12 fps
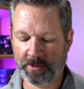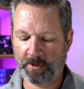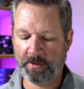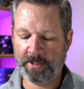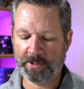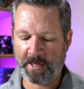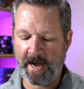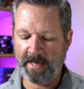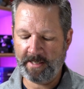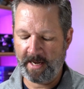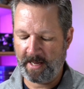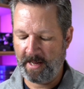So these
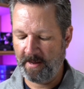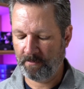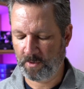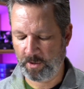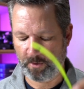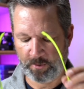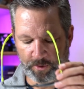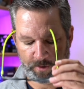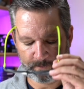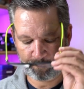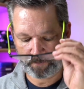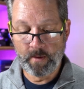Keitech M2s,
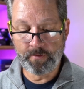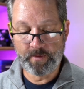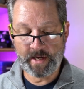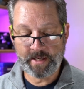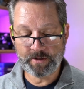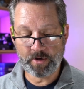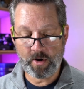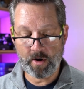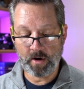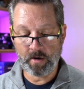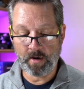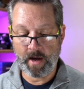these
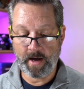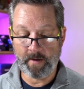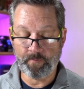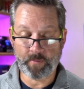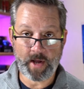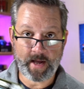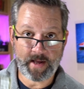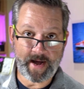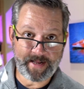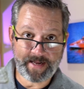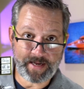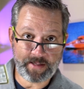are, I
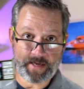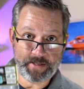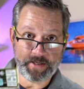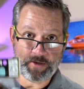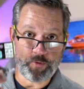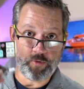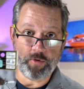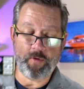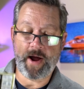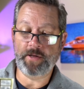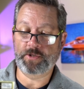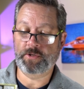can get these in 1/4
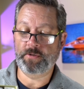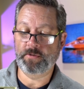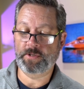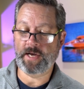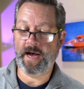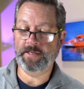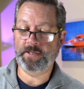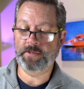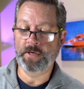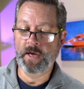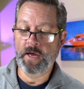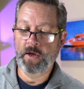ounce
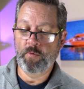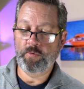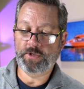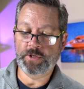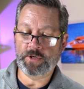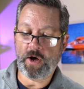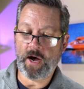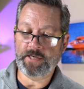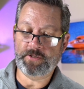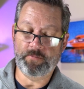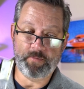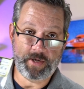sizes, which is
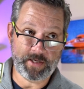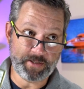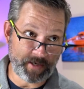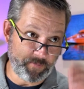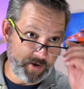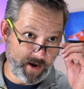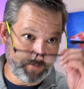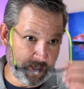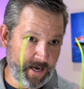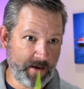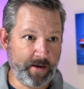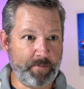awesome because sometimes
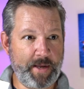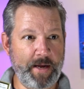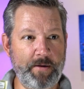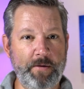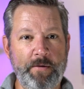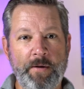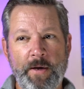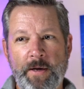I end up getting,